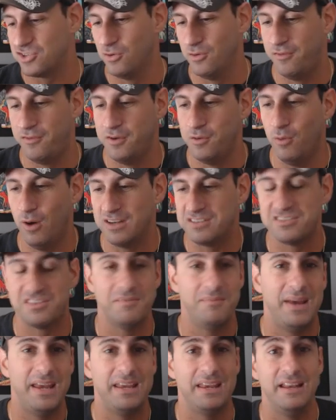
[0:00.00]
So if he wants
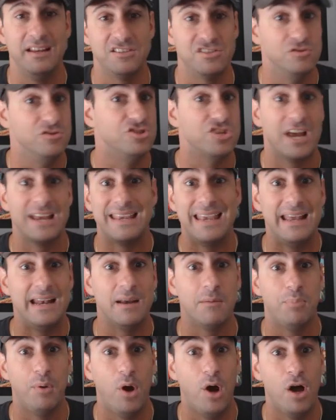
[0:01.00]
to make it into
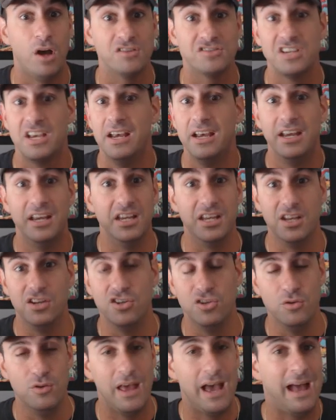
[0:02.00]
gigantic balls, he can
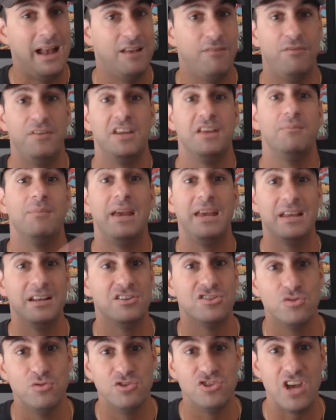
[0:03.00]
do that. If he can make it
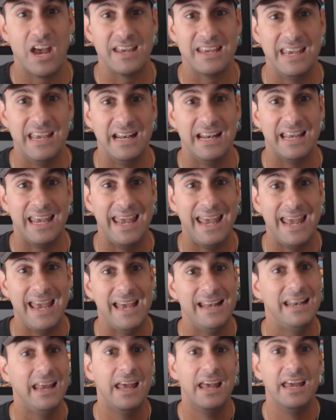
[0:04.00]
into a gigantic
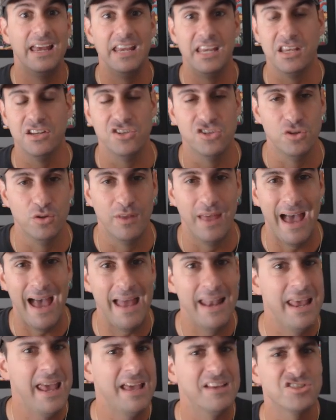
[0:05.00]
hand, he can do
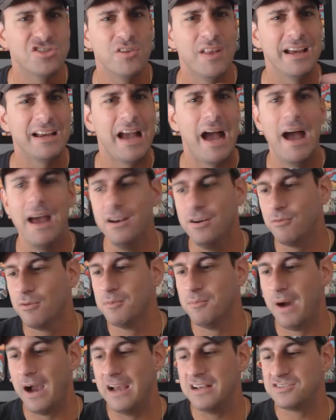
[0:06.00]
that. So that kind of
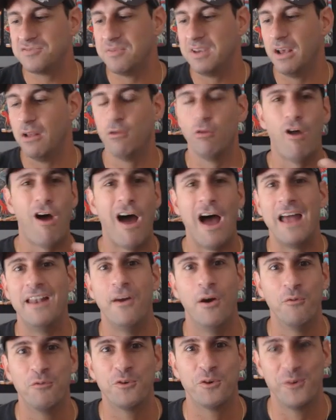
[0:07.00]
reminds me a
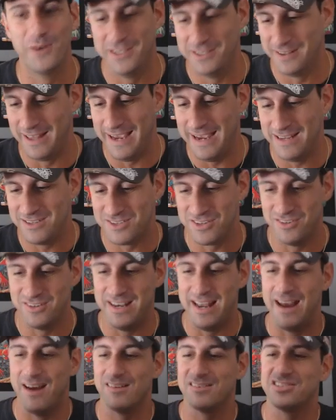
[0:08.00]
lot of Green
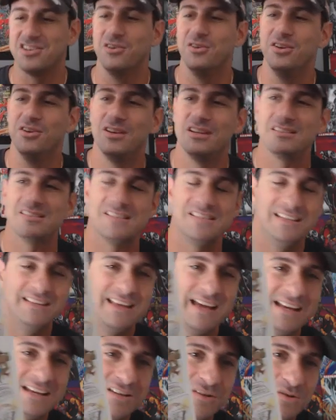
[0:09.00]
Lantern there. So you can see
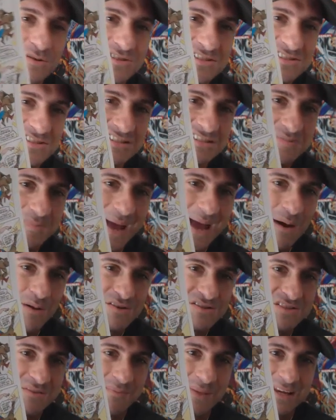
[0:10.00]
that he uses these
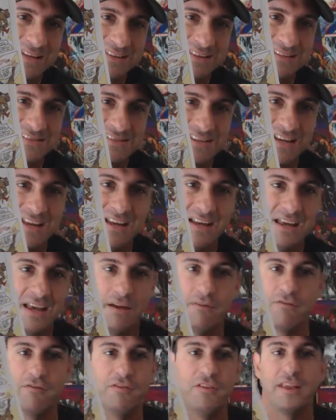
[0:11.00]
powers to make this
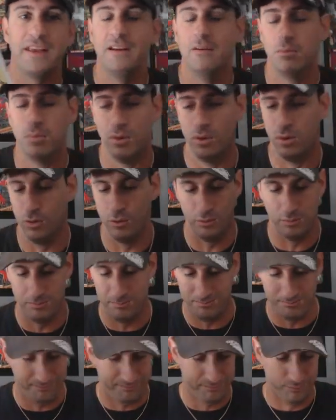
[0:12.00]
inflatable
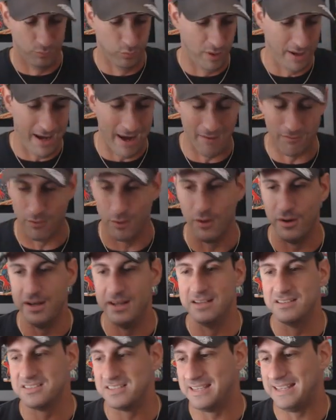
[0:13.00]
whatever it
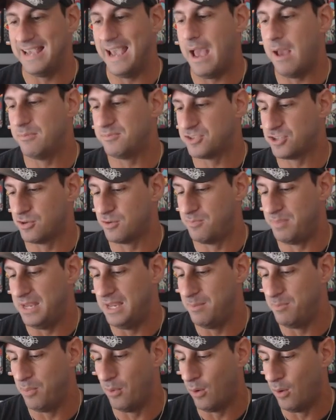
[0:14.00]
is to capture
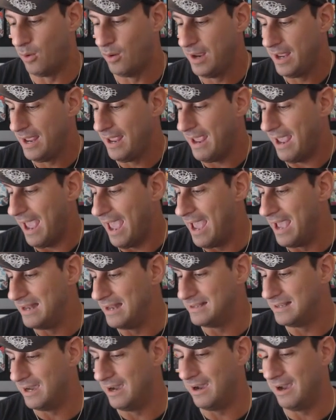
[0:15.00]
people.
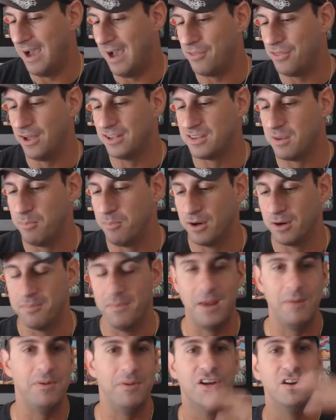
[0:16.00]
And I thought the book
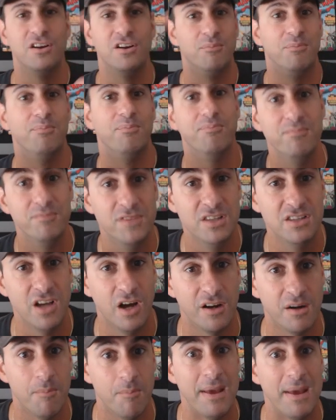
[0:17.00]
maybe could have
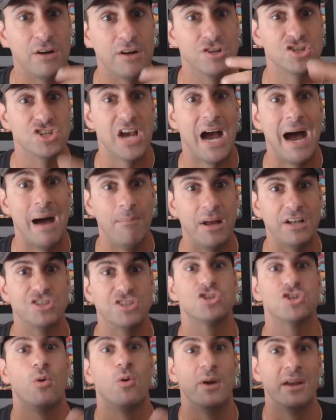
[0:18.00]
done a better job at
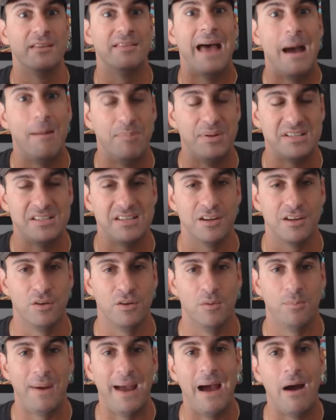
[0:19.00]
showing that
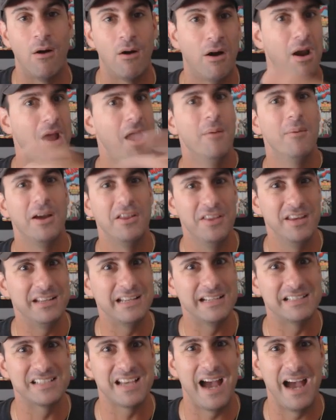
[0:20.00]
particular power. But I think
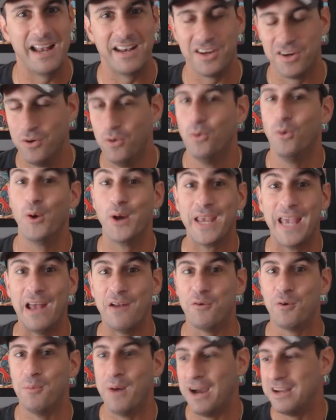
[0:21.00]
that's kind of cool.
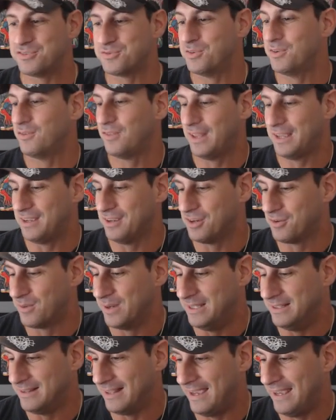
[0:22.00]
Again, reminds me of like a
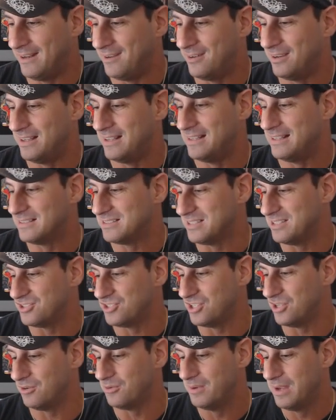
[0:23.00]
Green Lantern in this
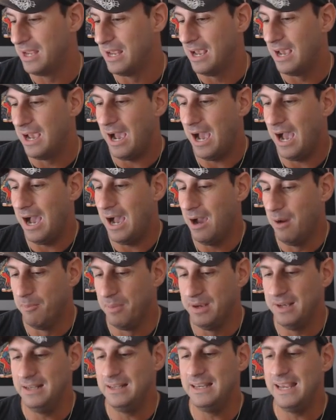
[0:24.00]
issue.
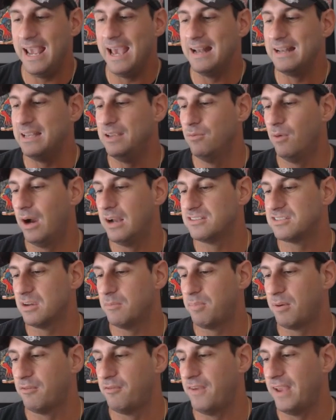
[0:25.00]
But in the end, he winds
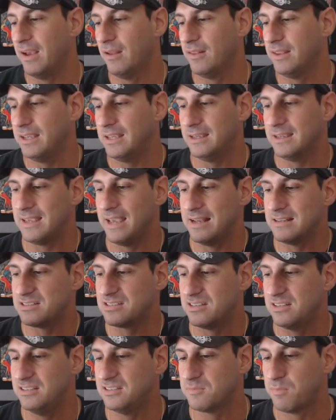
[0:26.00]
up prevailing
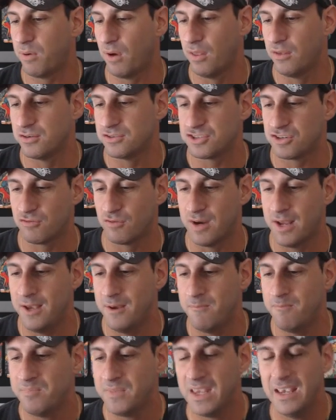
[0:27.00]
against these Brothers
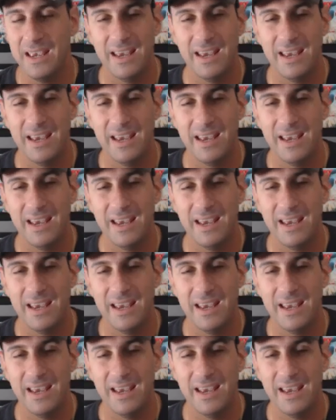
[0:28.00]
Grimm.